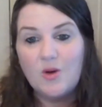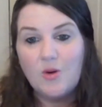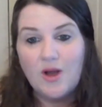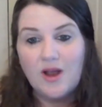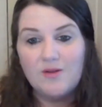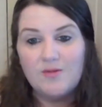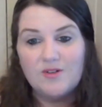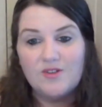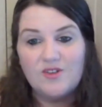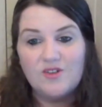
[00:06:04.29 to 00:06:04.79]

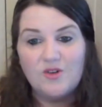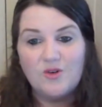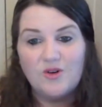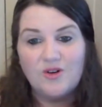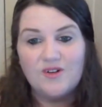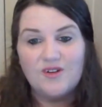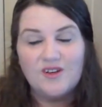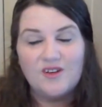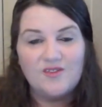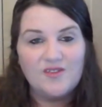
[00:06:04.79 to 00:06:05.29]
quite
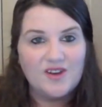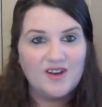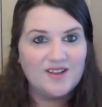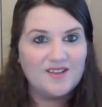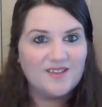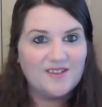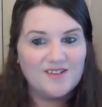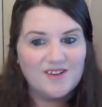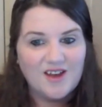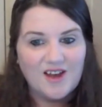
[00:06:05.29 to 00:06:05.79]
restorative, and
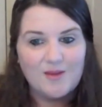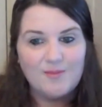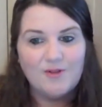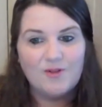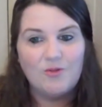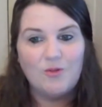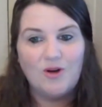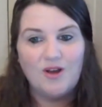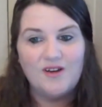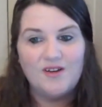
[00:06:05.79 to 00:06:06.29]
it's a time
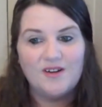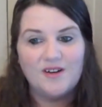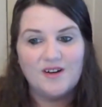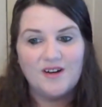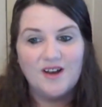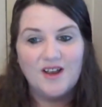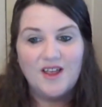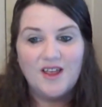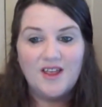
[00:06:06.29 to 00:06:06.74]
of wonder.